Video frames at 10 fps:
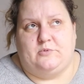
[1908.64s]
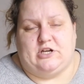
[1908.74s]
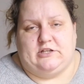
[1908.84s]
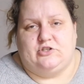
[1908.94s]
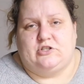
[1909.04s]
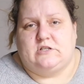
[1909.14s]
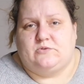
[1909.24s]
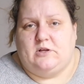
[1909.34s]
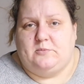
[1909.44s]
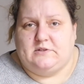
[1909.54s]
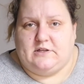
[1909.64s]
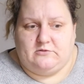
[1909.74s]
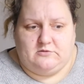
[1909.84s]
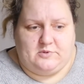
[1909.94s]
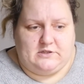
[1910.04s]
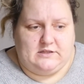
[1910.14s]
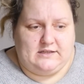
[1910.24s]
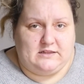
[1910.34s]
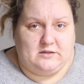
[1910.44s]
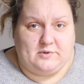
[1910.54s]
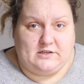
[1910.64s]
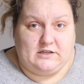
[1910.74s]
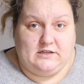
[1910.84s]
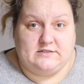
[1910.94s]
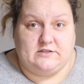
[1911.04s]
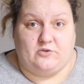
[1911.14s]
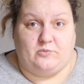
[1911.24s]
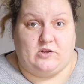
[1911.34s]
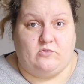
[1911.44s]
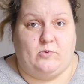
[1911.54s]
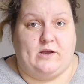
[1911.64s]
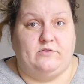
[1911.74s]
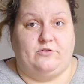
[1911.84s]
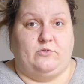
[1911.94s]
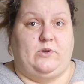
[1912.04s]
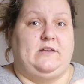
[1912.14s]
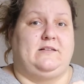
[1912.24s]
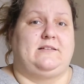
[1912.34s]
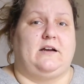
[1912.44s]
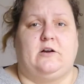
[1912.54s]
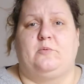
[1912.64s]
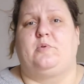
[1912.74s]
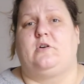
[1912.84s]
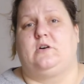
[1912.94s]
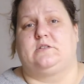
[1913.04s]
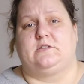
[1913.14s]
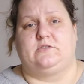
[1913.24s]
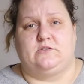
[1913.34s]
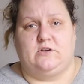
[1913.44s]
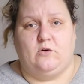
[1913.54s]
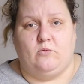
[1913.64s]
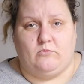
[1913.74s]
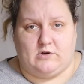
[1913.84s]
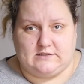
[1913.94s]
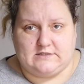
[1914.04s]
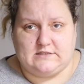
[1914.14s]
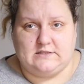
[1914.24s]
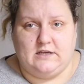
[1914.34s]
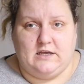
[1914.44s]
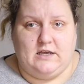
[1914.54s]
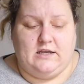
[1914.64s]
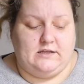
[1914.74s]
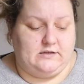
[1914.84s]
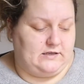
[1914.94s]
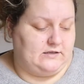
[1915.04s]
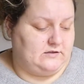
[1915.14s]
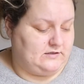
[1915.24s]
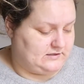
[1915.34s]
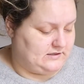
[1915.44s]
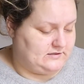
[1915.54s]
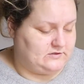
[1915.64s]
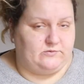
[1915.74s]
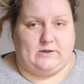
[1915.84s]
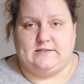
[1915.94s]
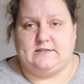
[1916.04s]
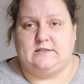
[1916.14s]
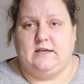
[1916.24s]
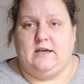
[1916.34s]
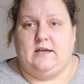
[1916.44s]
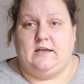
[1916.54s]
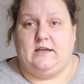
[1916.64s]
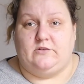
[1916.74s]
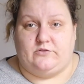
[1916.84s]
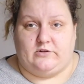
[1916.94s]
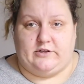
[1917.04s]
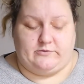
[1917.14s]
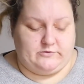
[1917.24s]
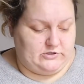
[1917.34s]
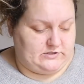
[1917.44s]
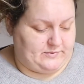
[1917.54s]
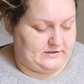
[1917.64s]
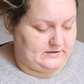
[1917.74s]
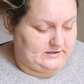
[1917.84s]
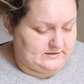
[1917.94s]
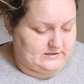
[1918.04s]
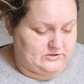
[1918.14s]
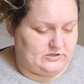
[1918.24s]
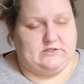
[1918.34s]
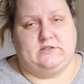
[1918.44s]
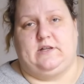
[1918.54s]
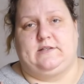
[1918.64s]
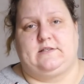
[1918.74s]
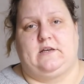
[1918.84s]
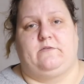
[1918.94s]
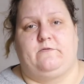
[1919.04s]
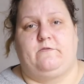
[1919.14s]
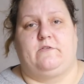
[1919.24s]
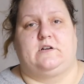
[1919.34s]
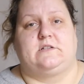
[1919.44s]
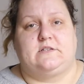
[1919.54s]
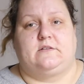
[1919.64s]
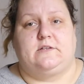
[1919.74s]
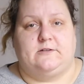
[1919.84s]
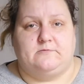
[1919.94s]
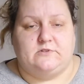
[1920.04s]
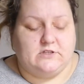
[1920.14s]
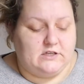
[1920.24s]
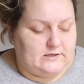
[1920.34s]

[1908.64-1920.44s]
challenges as well, but they will be a little bit easier when you went through entire process once. In this case, twice in three languages. But this is just, let's say, a first attempt.